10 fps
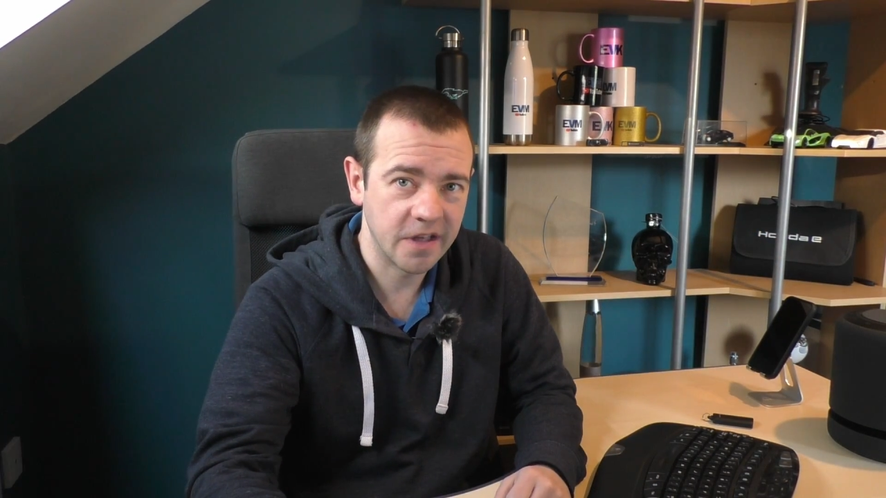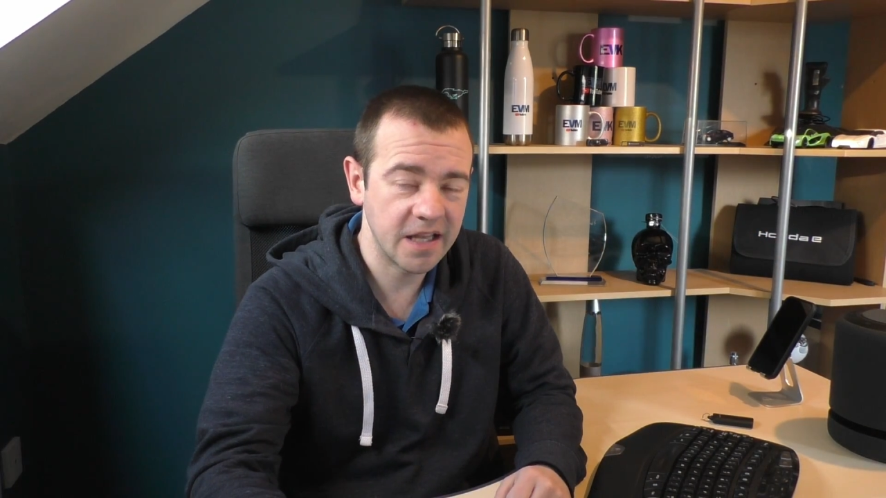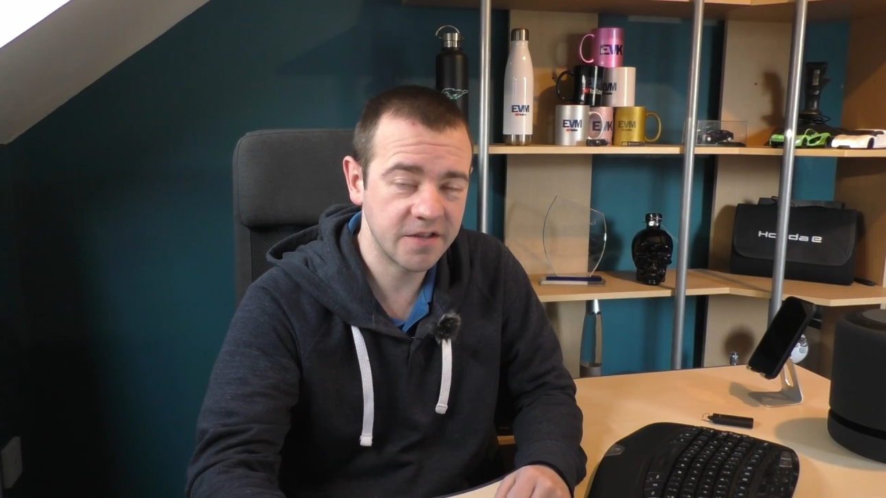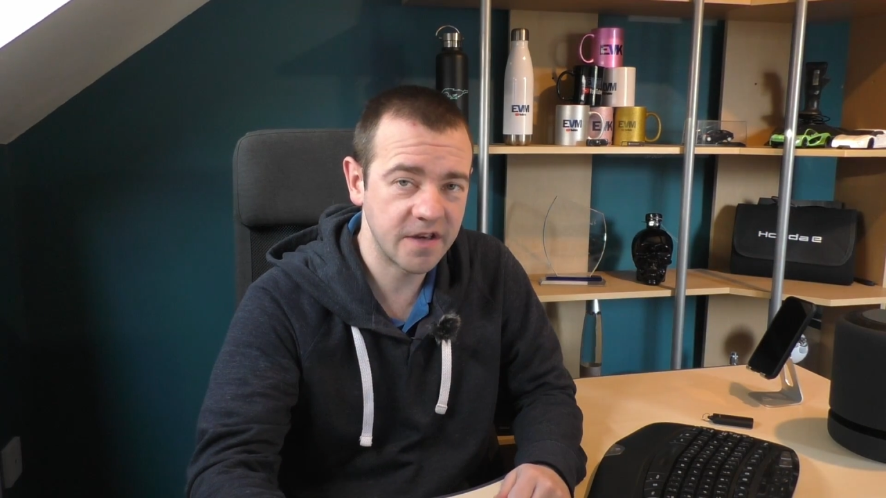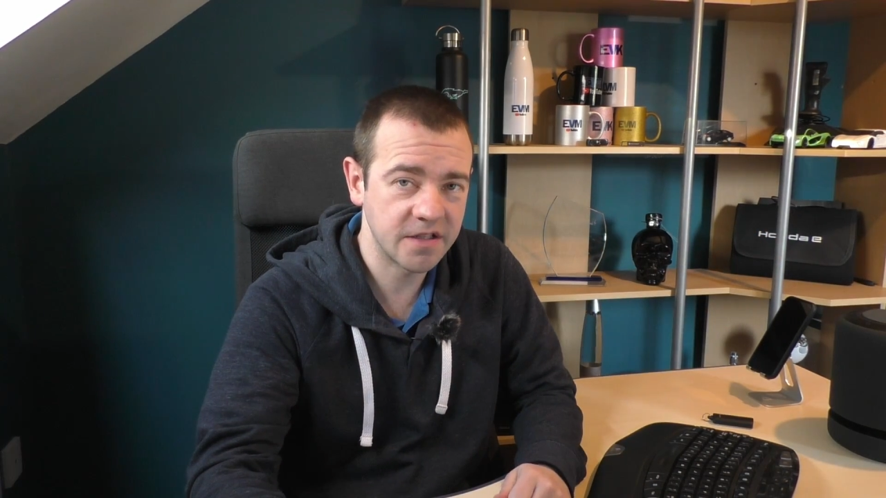And
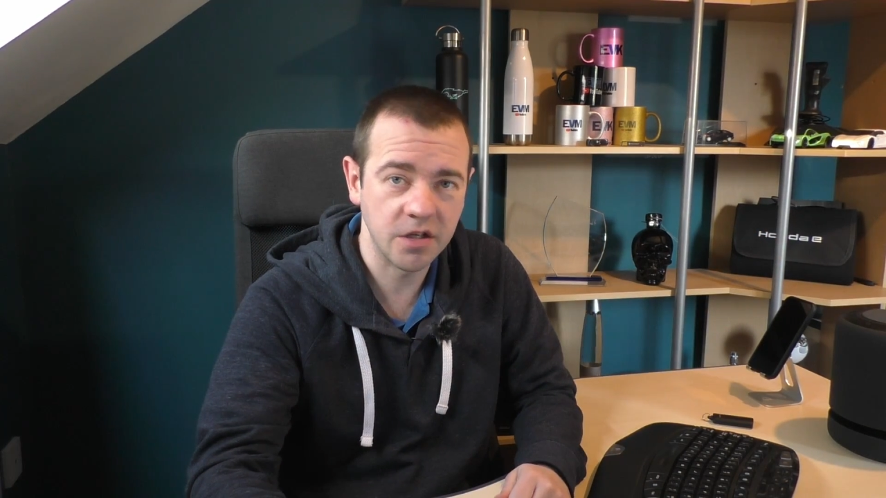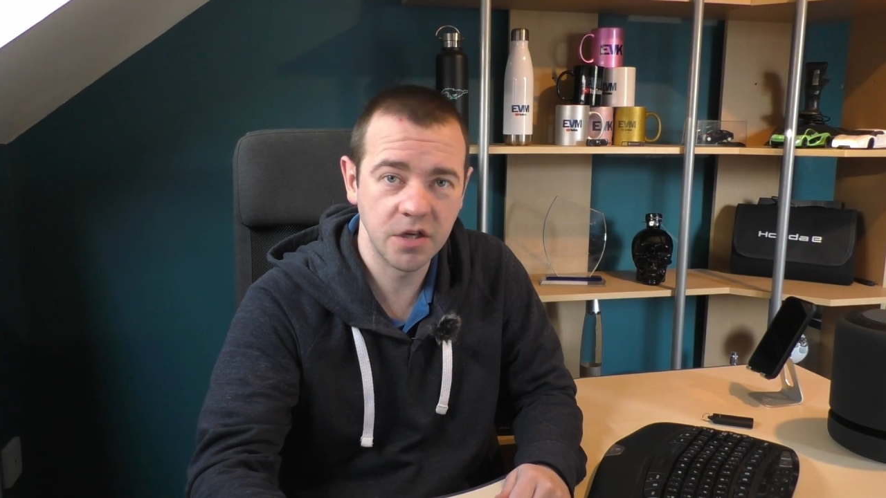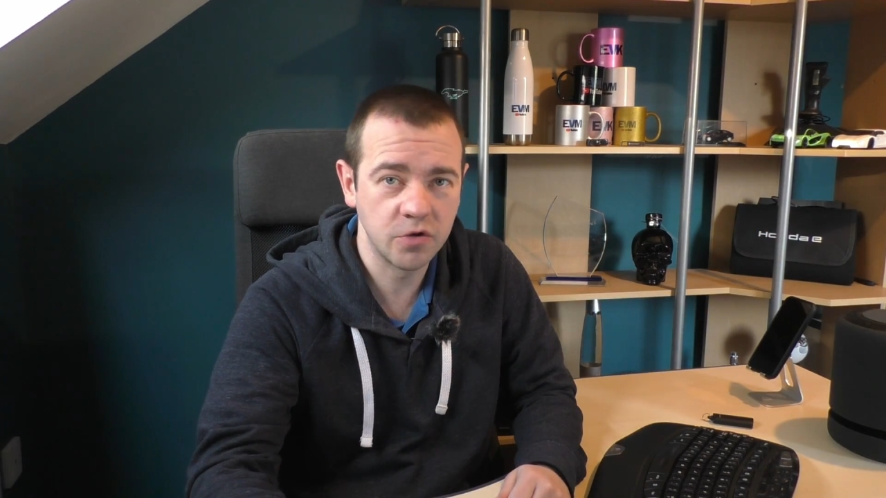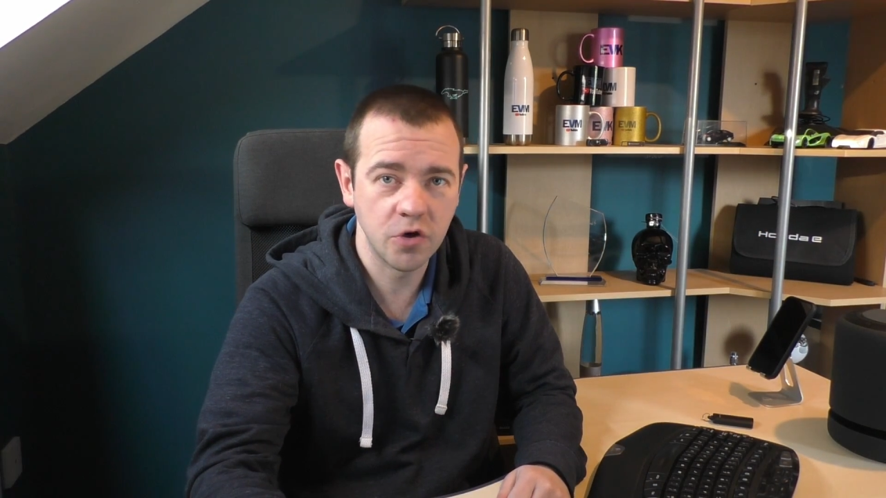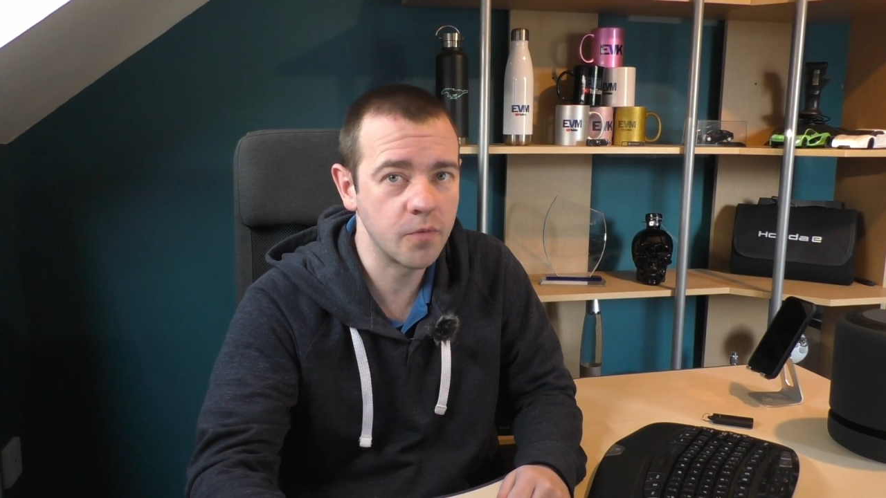let's face it, on
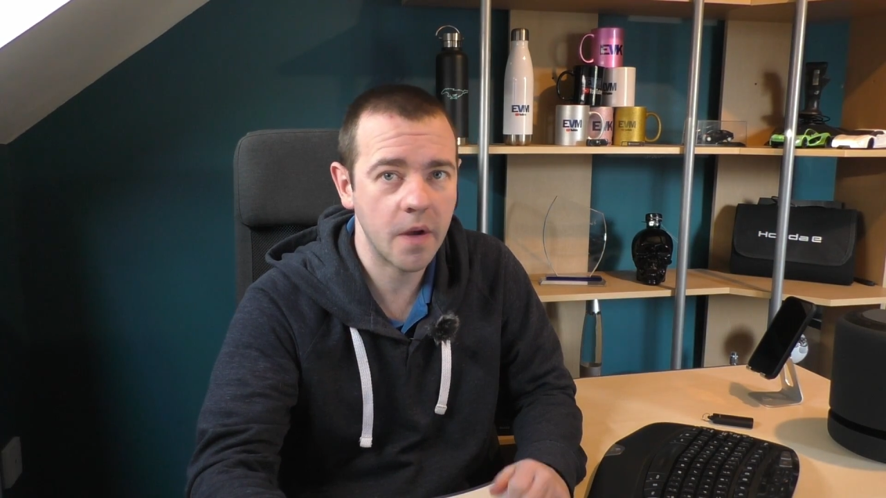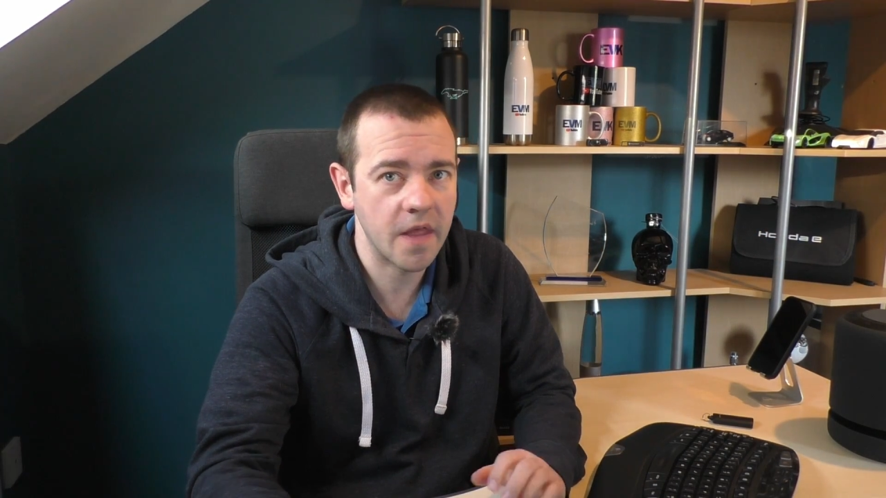YouTube,